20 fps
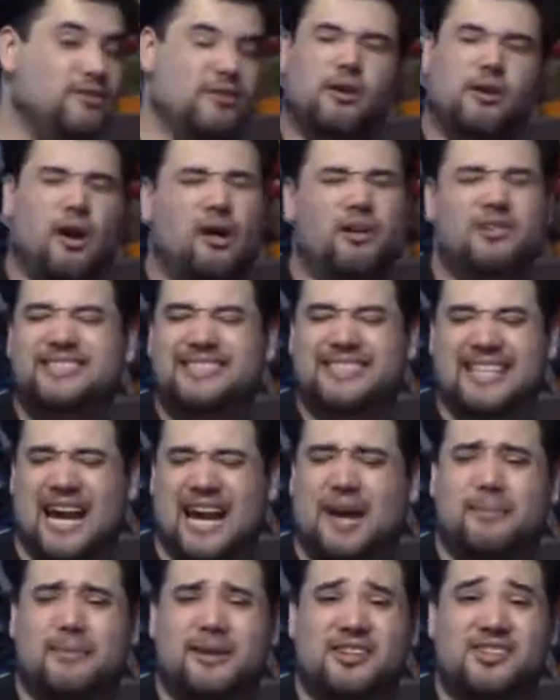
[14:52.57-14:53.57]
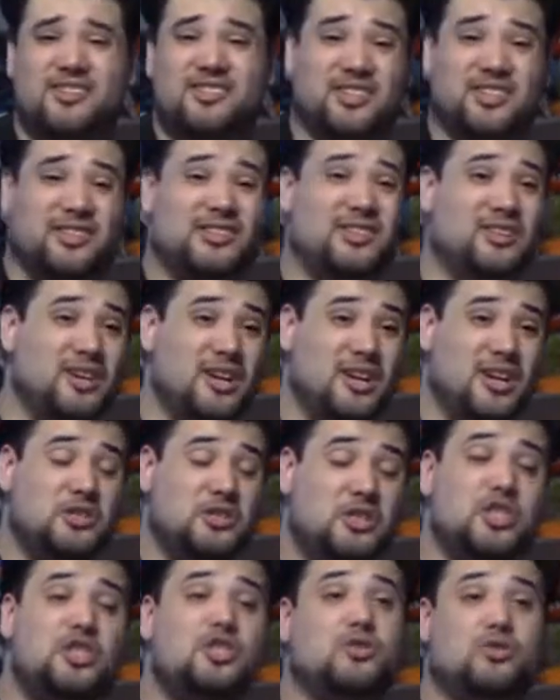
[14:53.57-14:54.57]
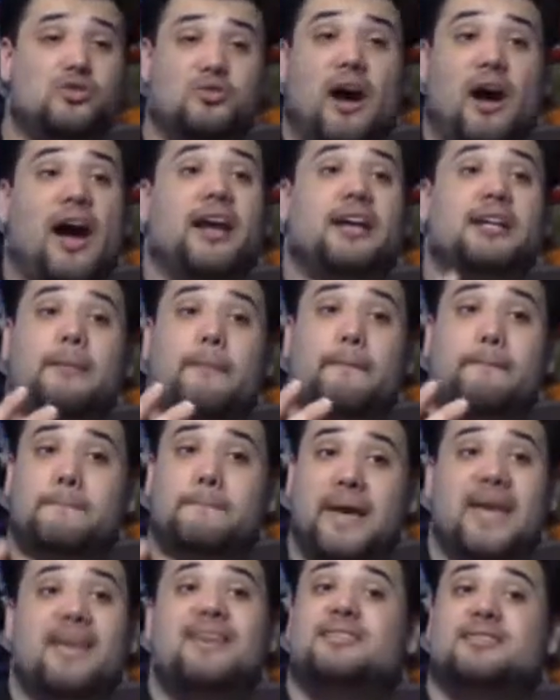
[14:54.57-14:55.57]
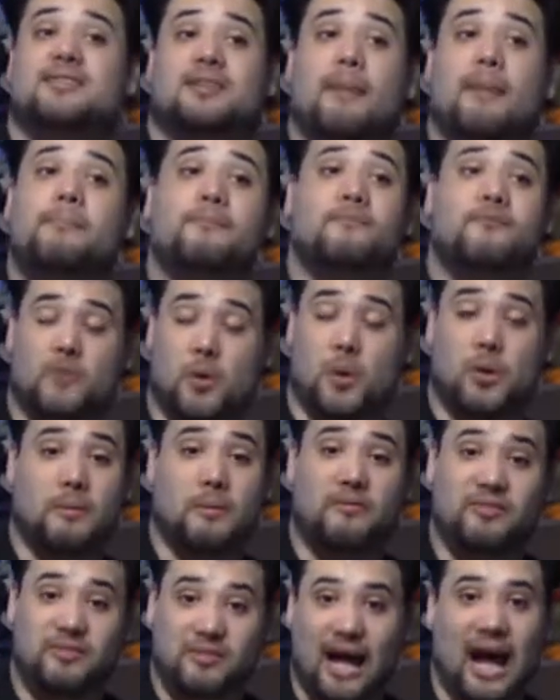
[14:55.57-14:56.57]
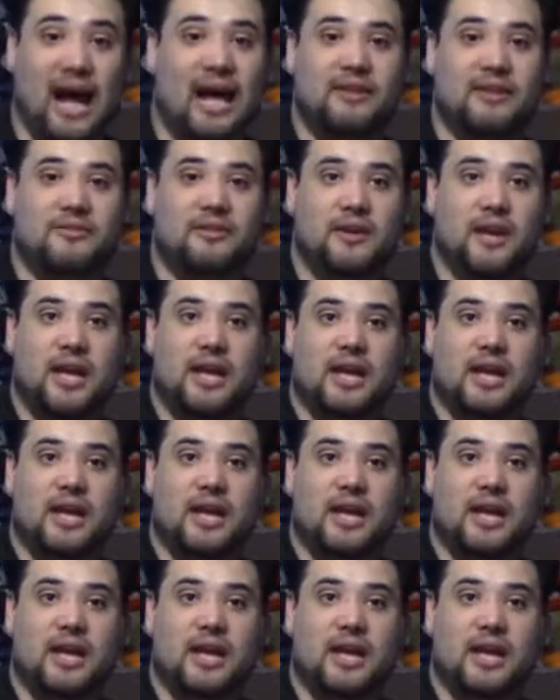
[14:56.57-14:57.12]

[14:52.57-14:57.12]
they're all damaged and they're just trying to make some form of life